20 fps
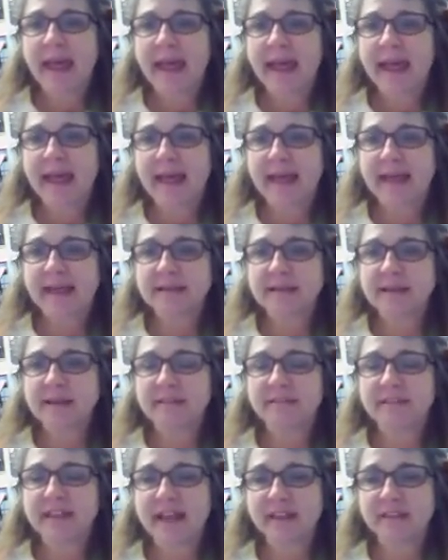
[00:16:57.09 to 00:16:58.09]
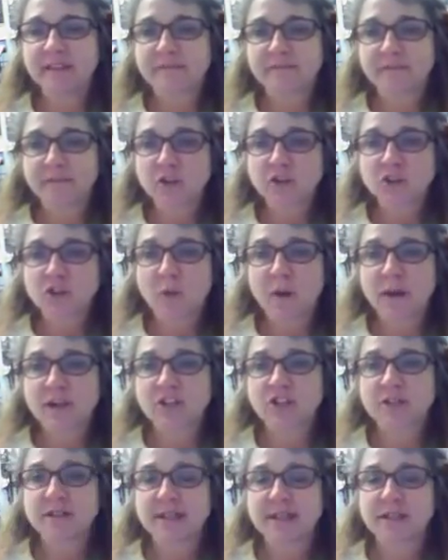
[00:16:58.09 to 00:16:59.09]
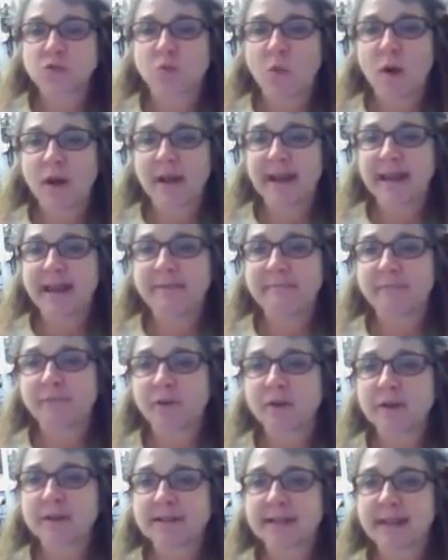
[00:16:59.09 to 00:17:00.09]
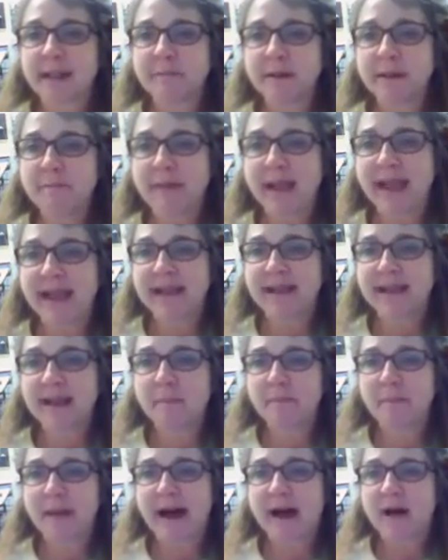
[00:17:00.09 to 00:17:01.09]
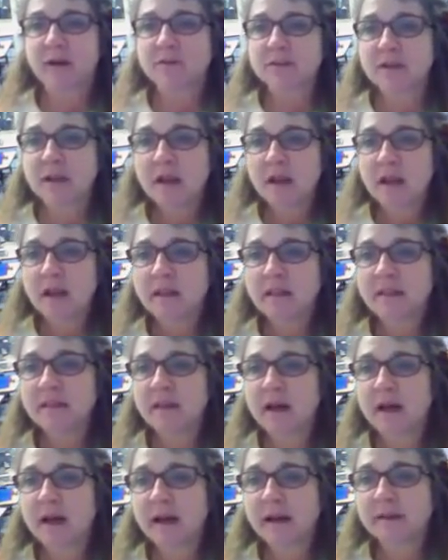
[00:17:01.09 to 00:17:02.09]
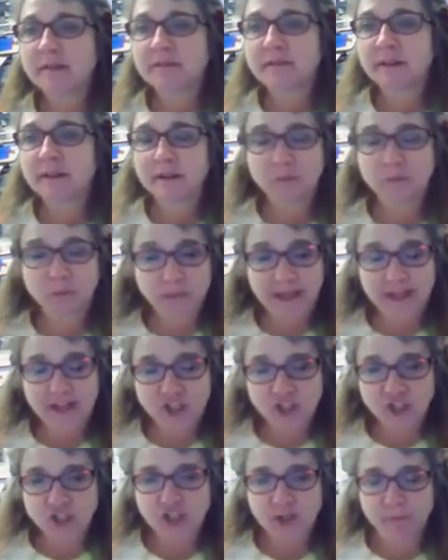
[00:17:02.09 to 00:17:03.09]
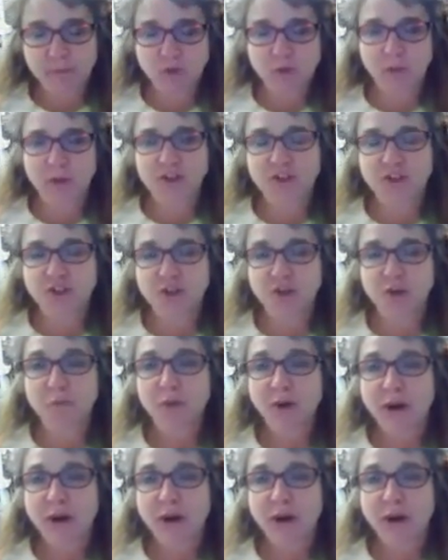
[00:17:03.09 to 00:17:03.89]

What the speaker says: and then the first question says, what inference can be made about the relationship between the two